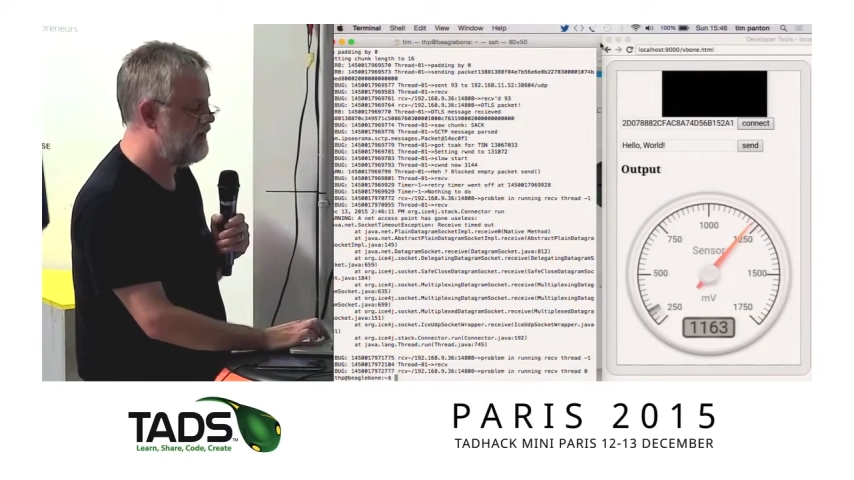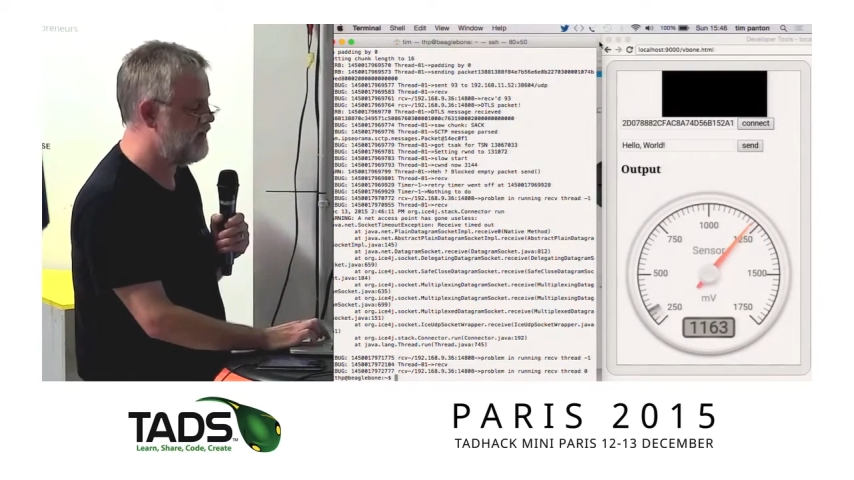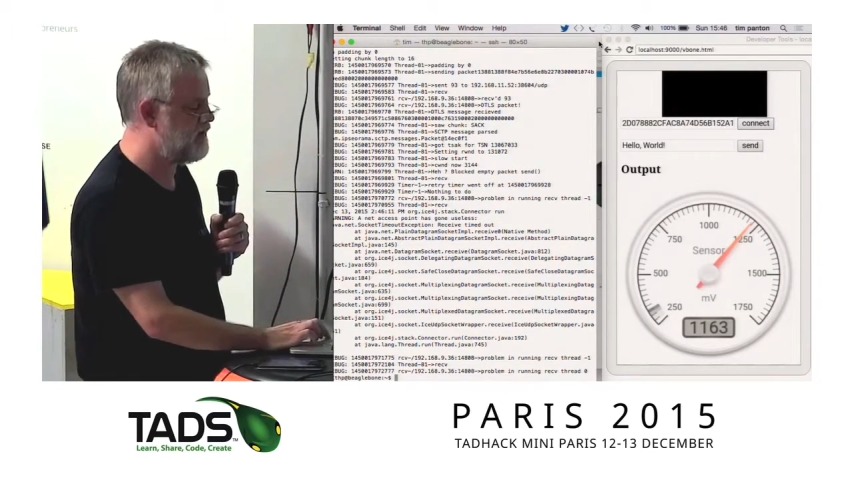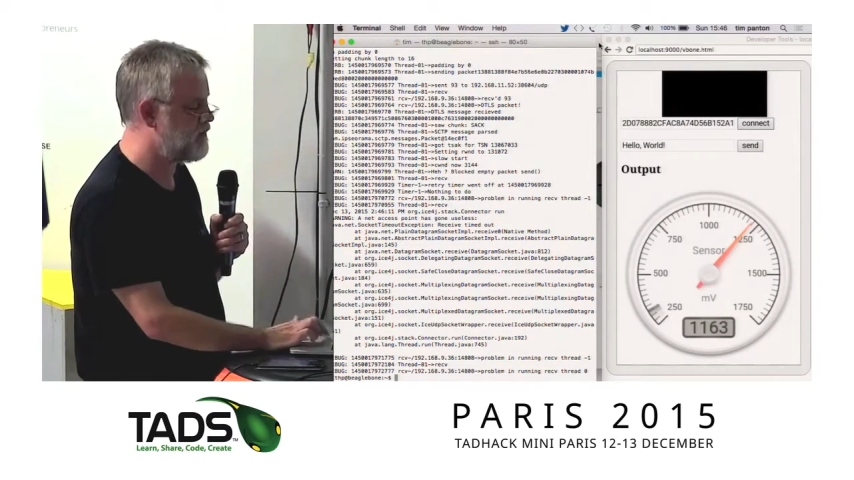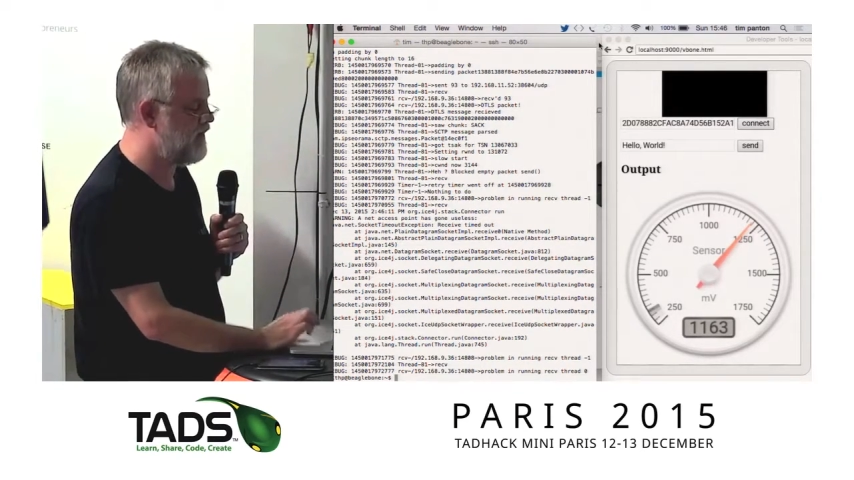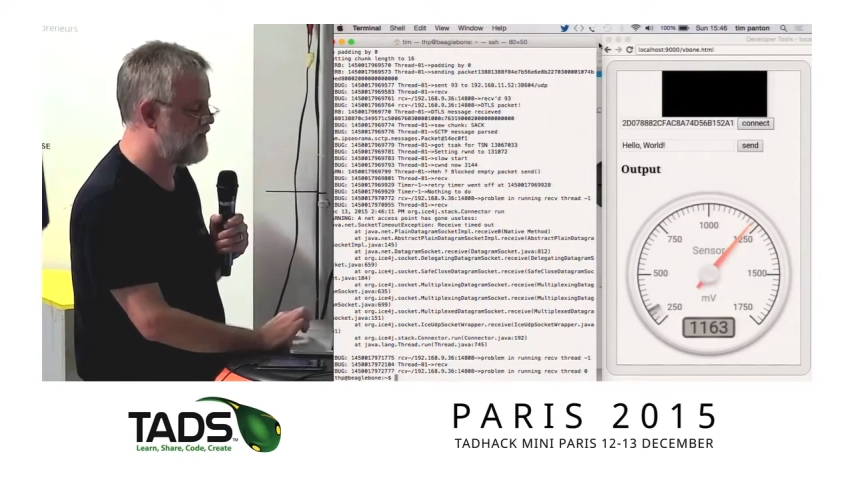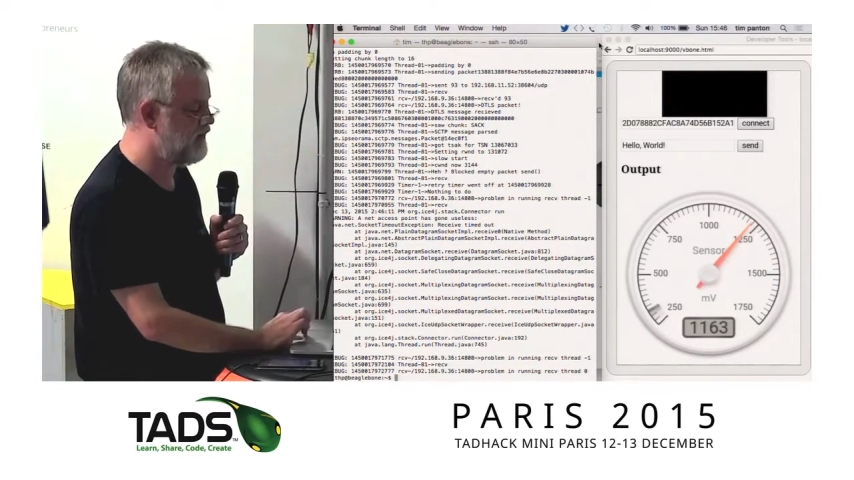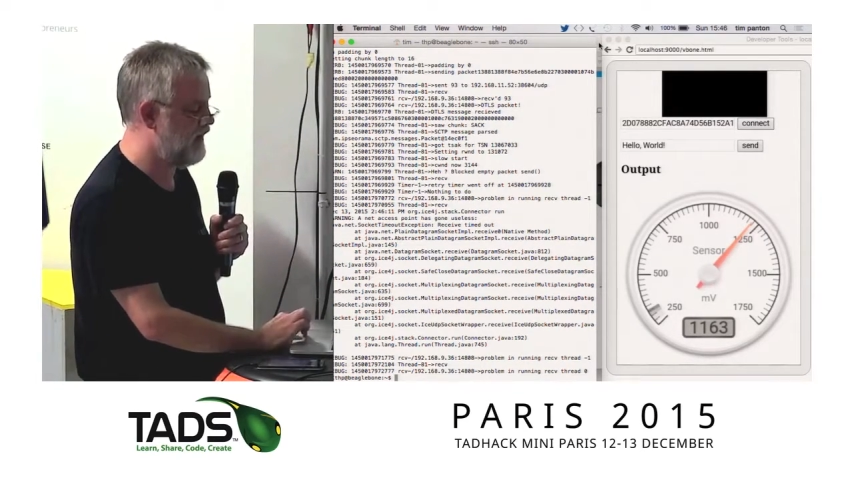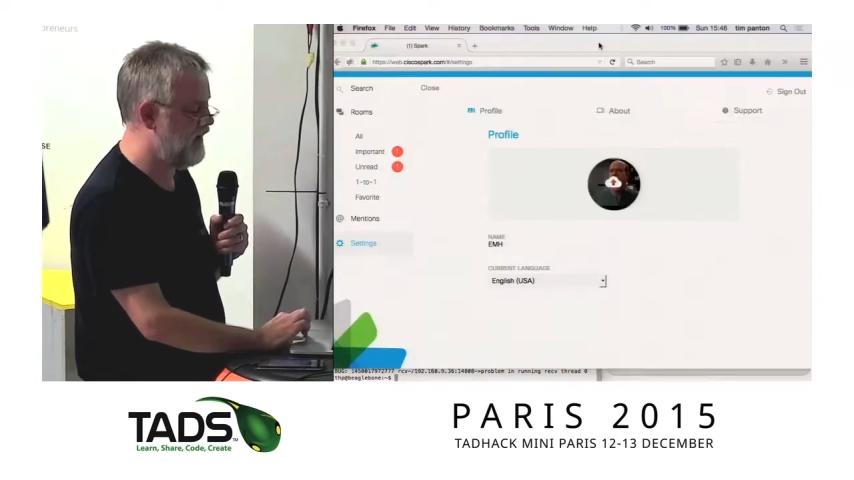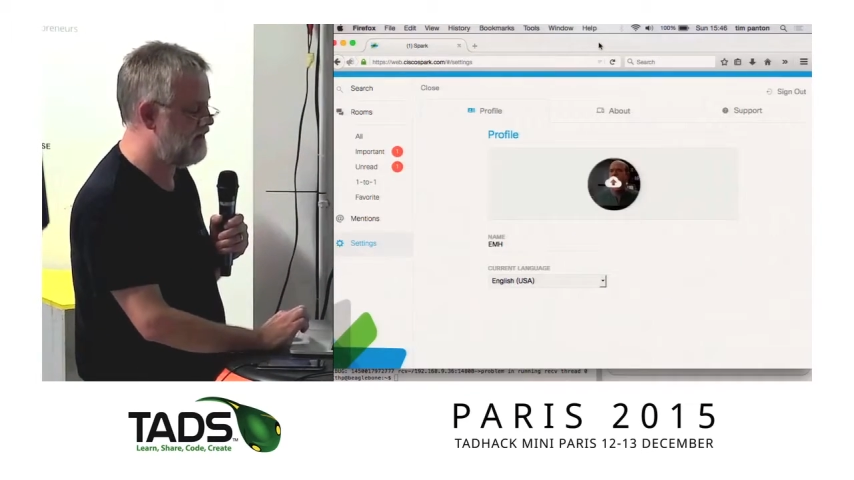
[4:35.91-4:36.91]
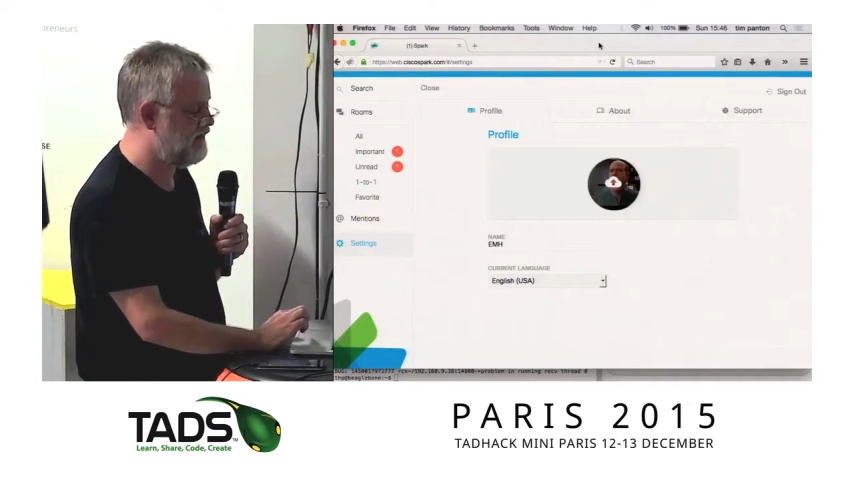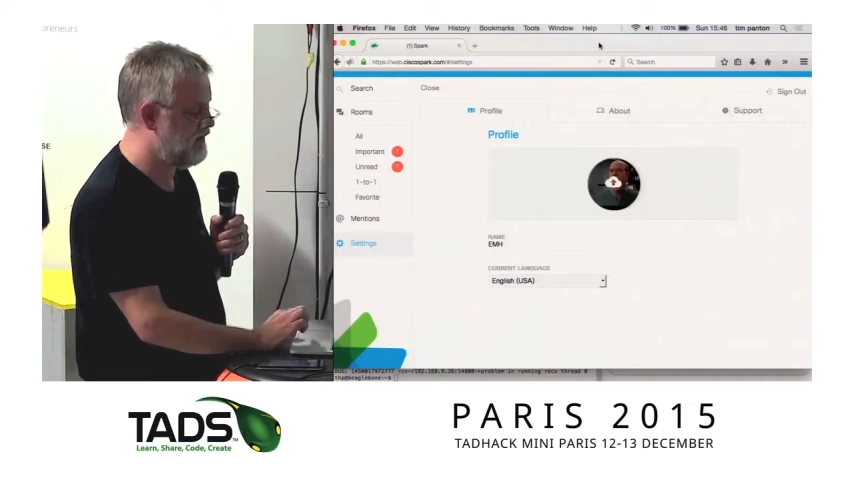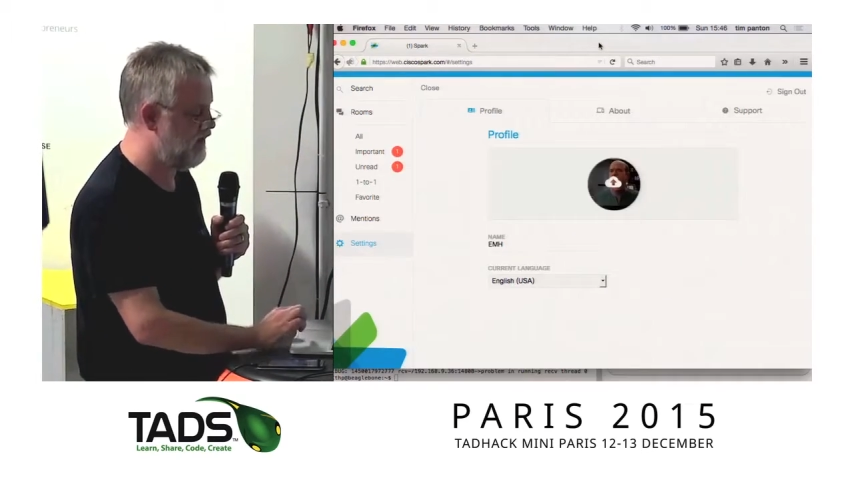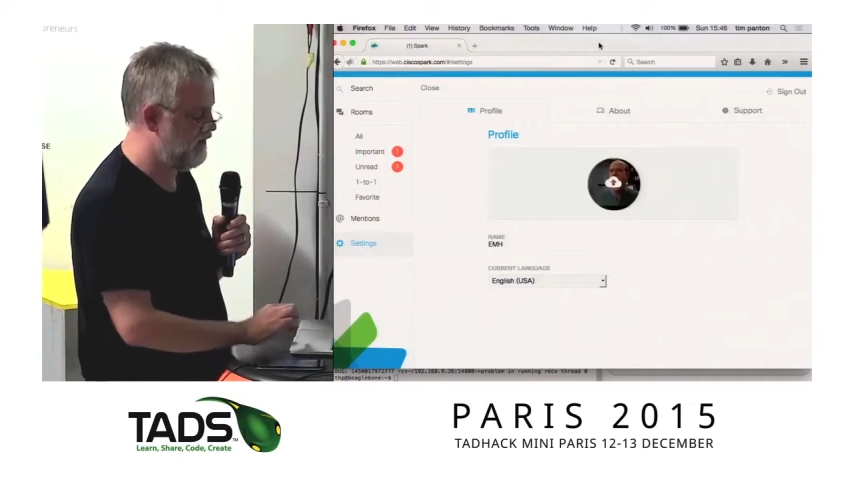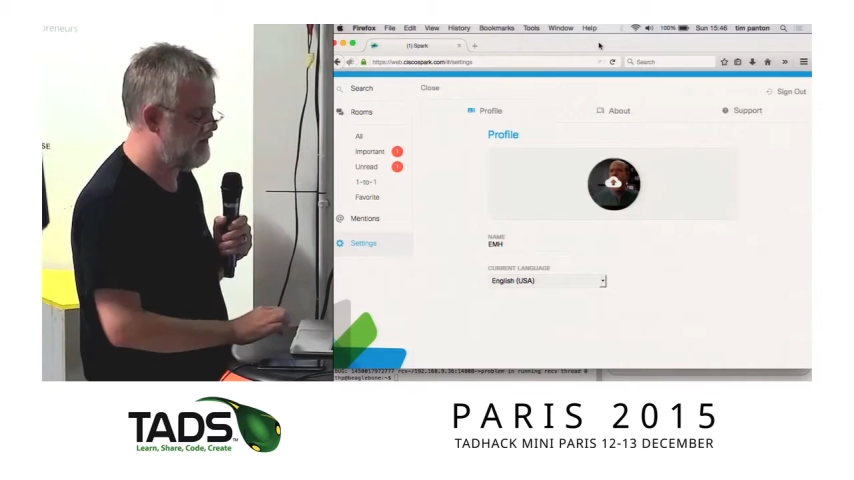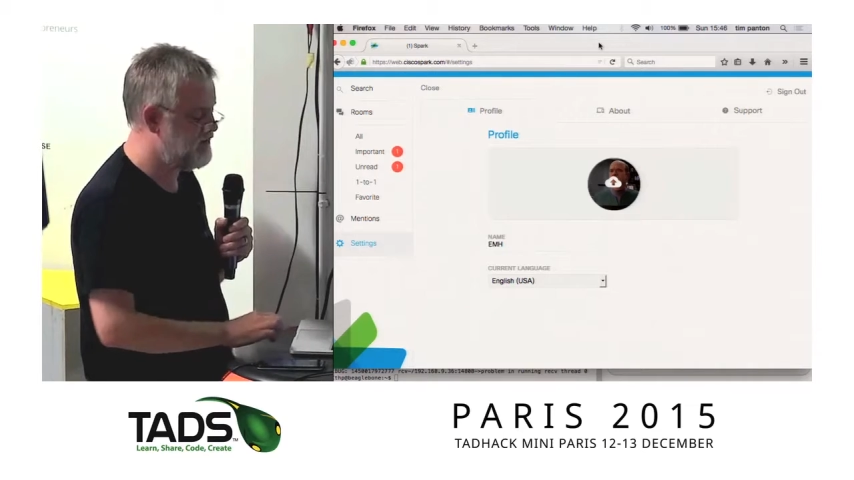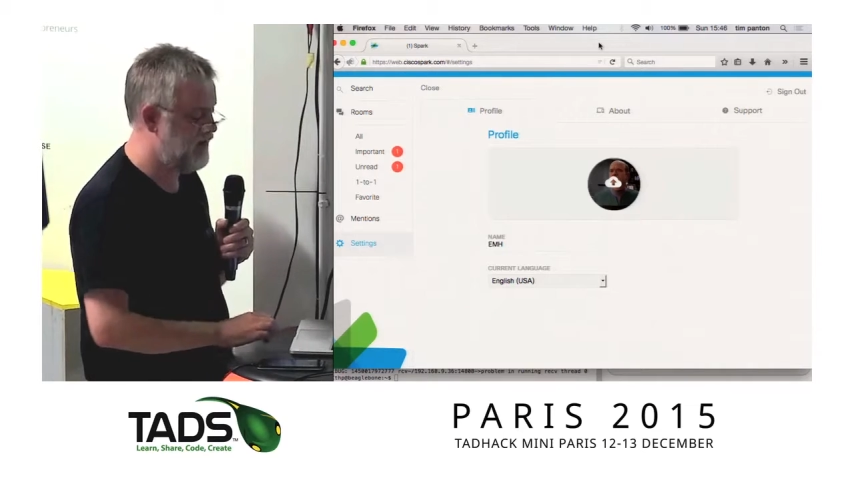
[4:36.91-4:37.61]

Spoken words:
You spend your life in the Office